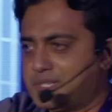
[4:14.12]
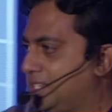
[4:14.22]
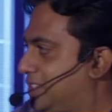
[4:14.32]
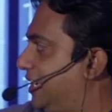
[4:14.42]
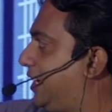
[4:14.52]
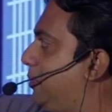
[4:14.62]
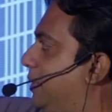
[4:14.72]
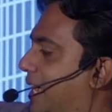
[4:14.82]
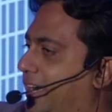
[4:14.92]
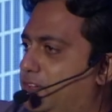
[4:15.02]
sitting
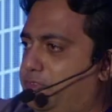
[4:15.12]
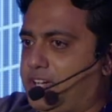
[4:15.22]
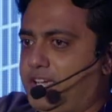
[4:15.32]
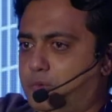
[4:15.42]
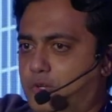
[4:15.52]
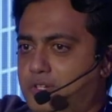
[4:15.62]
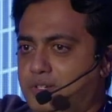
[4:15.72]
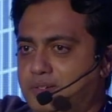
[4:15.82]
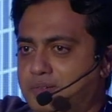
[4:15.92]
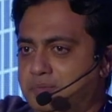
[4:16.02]
behind a firewall,
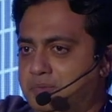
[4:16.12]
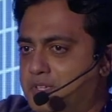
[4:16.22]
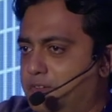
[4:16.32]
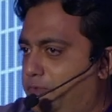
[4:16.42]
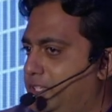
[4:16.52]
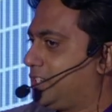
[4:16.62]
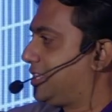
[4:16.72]
which is